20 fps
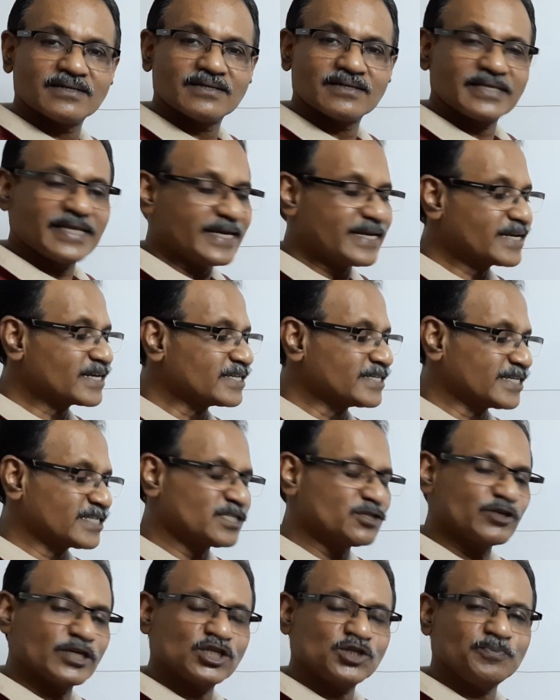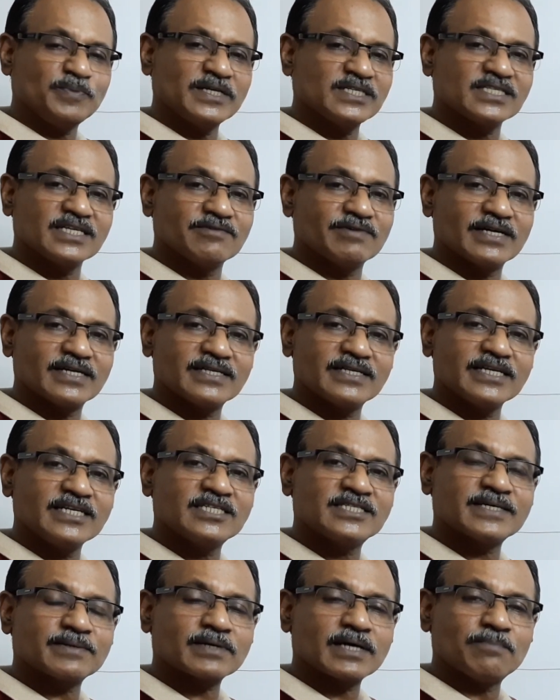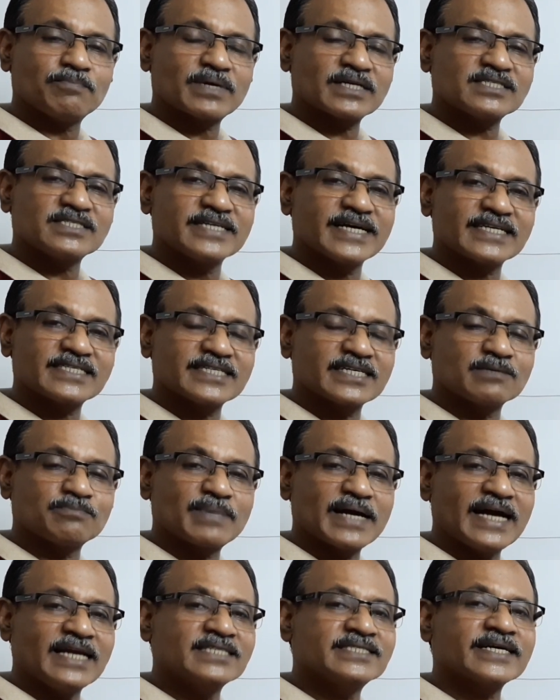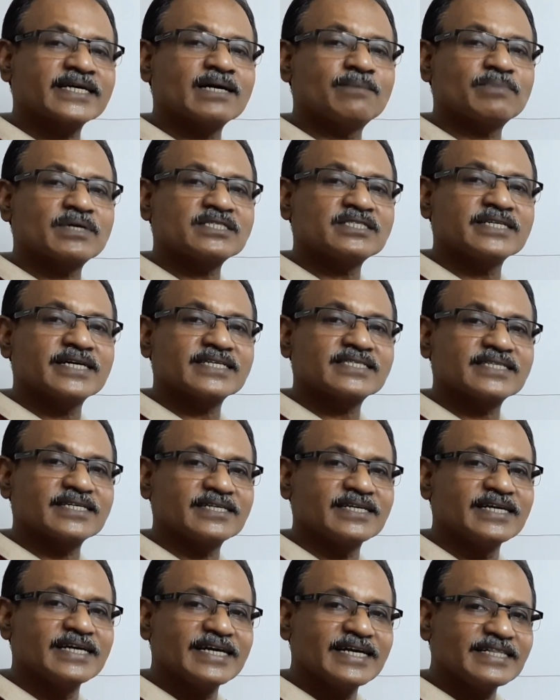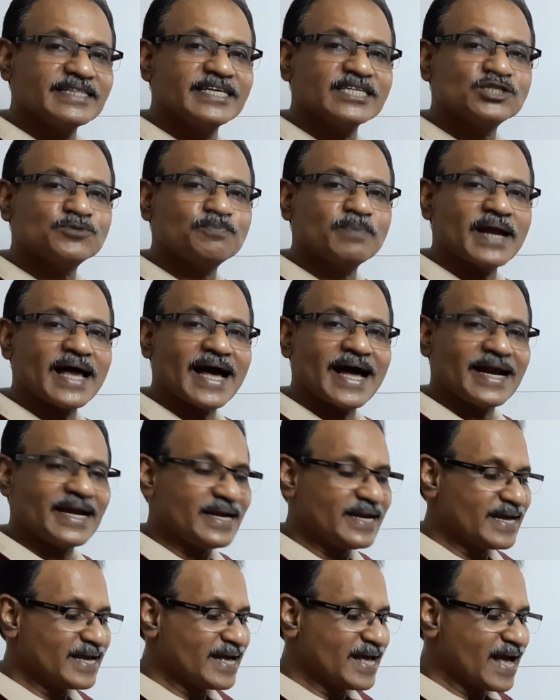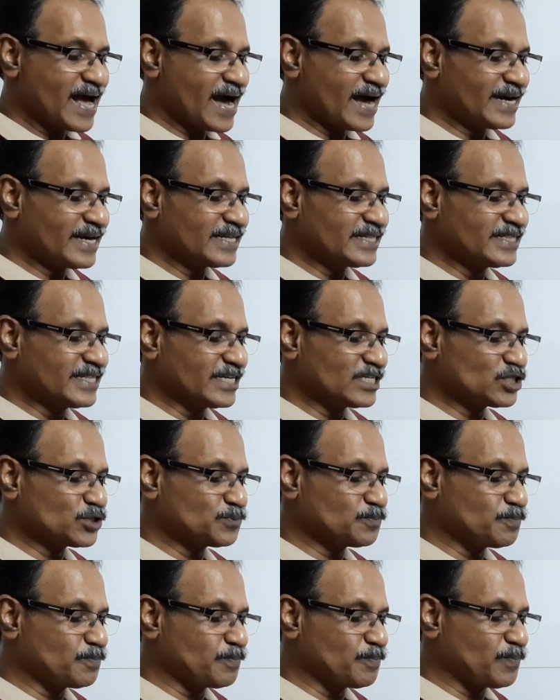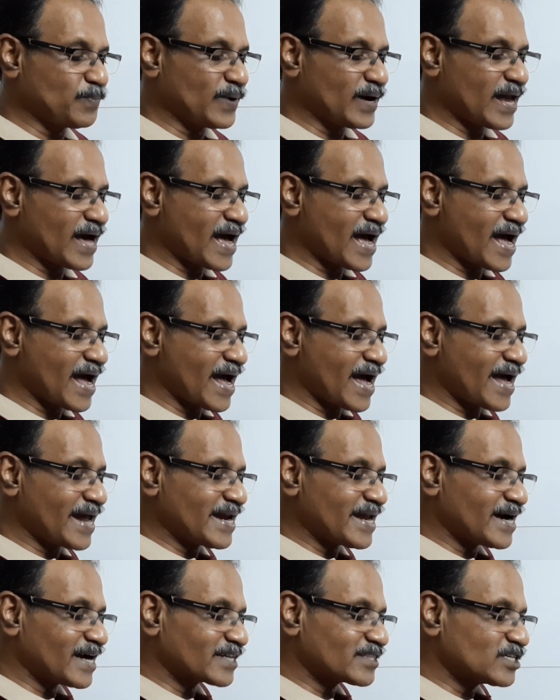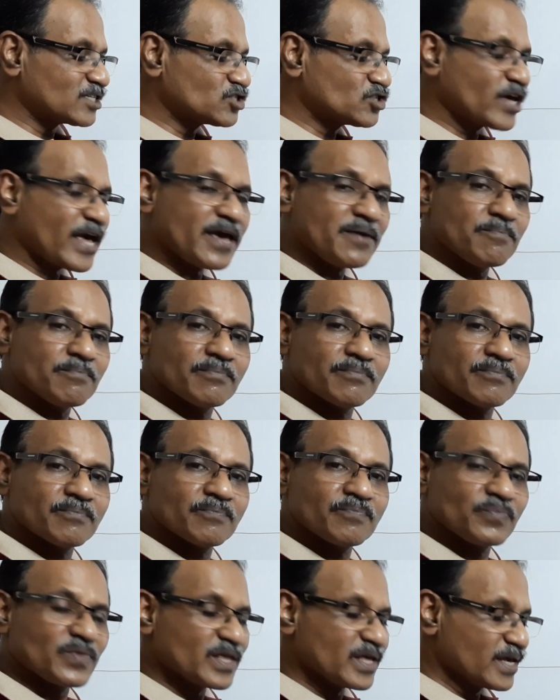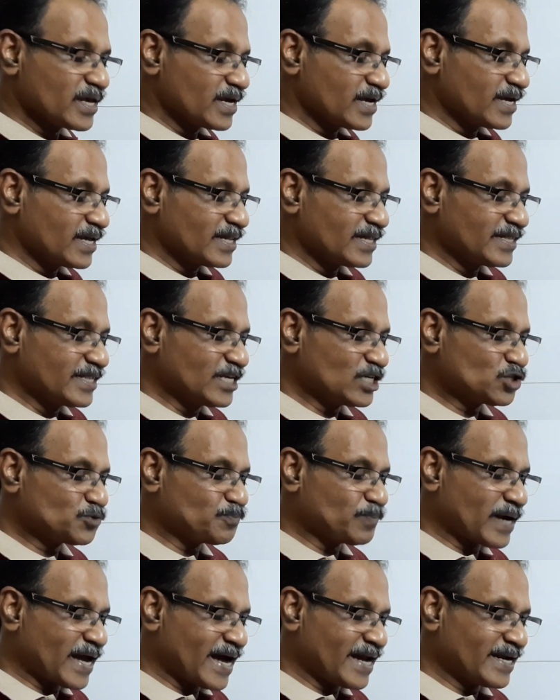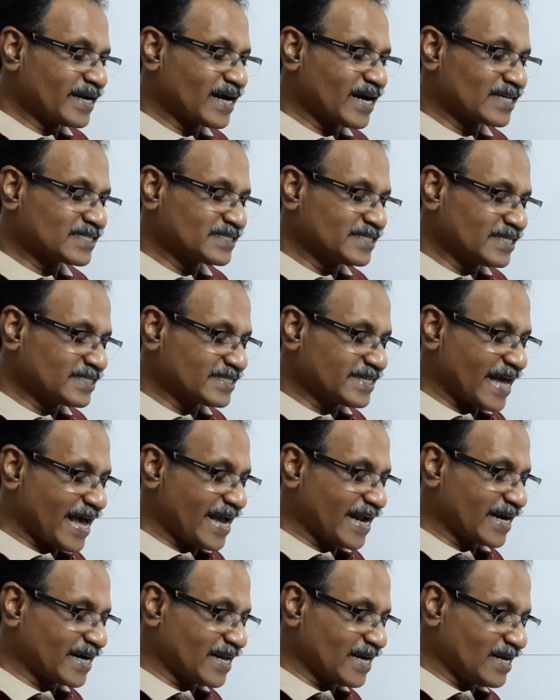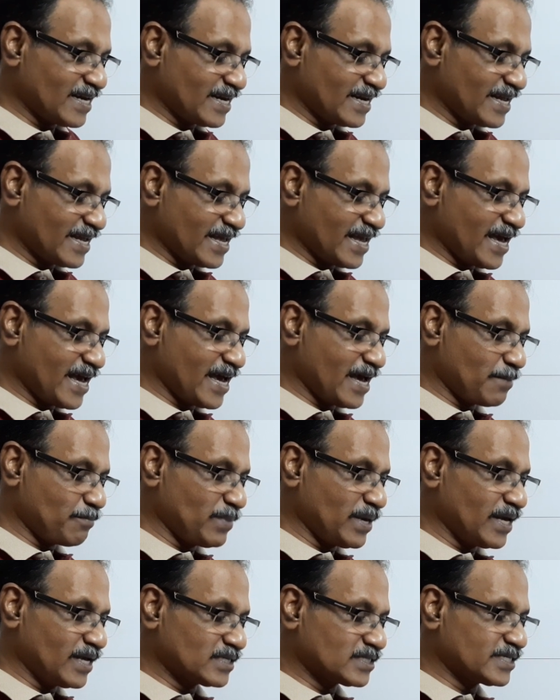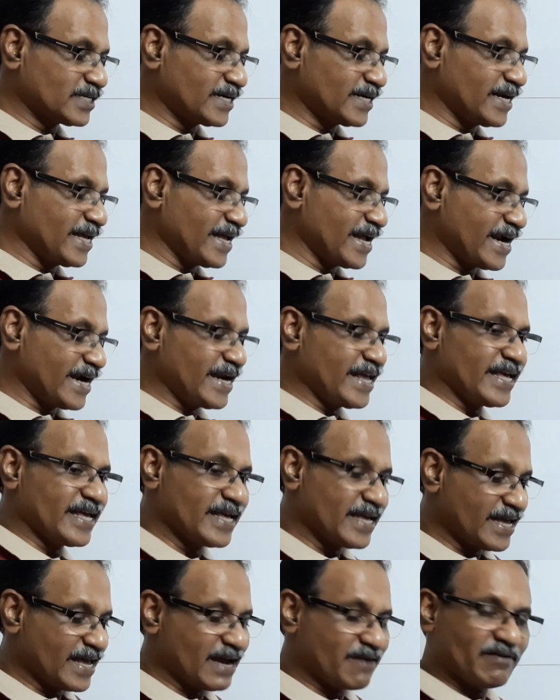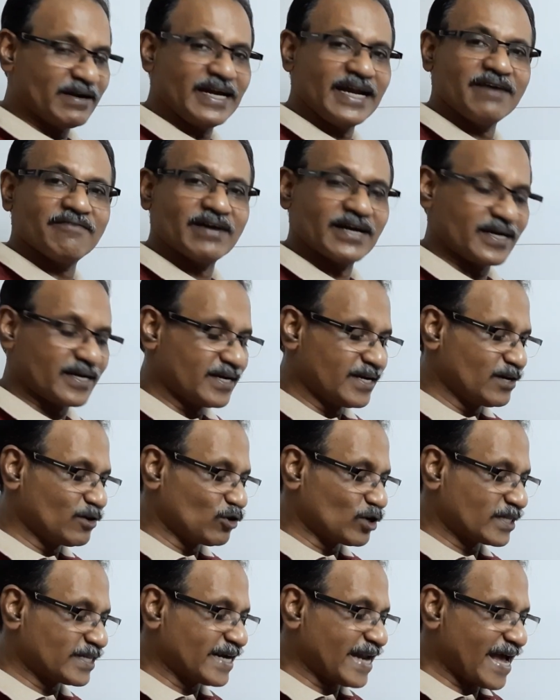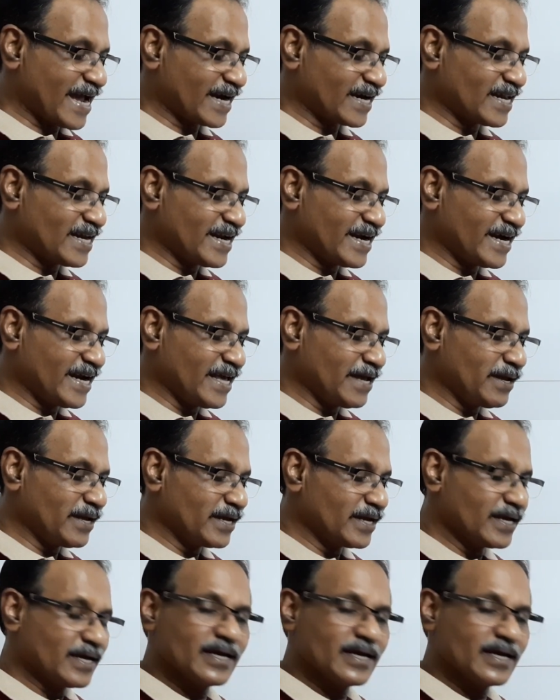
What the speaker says: The inclination to HP is given. It's a compressed hexagon. Plan is a compressed hexagon. This plan and this plan are the same. This plan has this diagonal A, B, C, D, AD, A1, D1, or the diagonal AD.